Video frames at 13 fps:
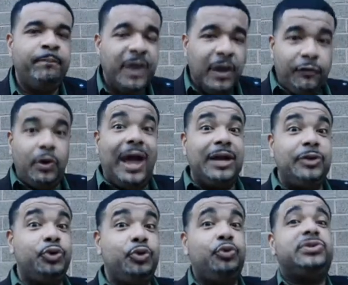If you
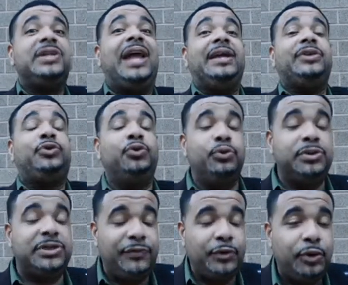like dudes.
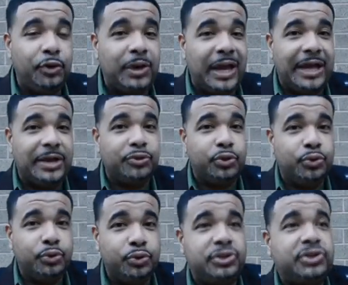If you don't like
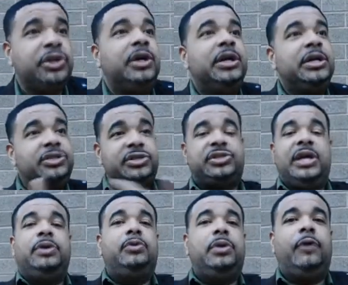dudes, just
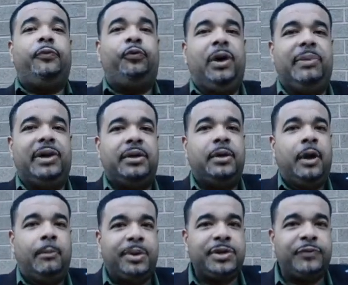say you love women.
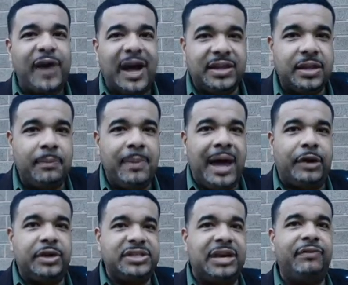But the fact of the
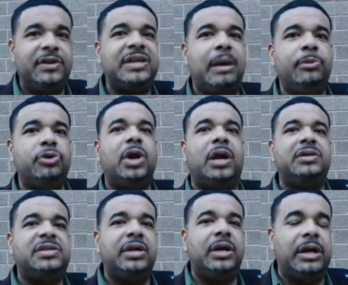matter is, every time you try
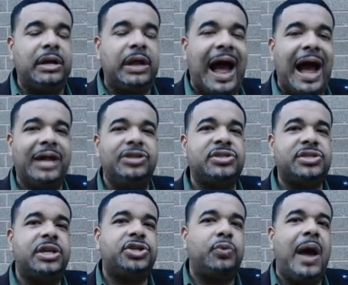to hide your
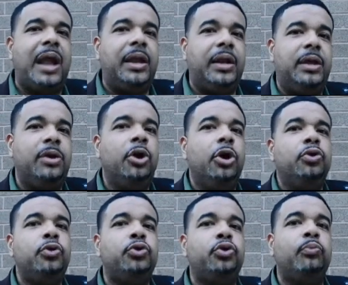sexuality,
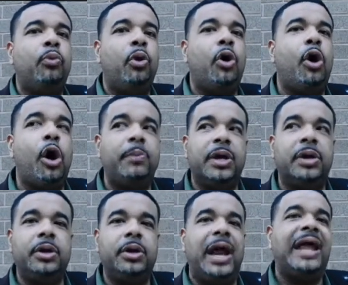you do more harm than
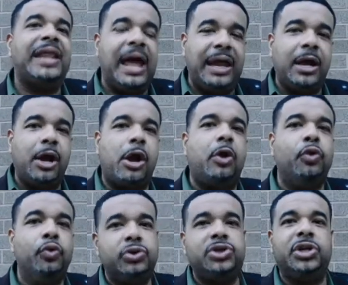good, and that
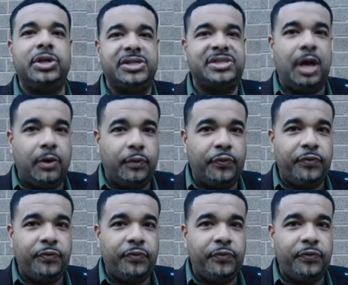includes to yourself.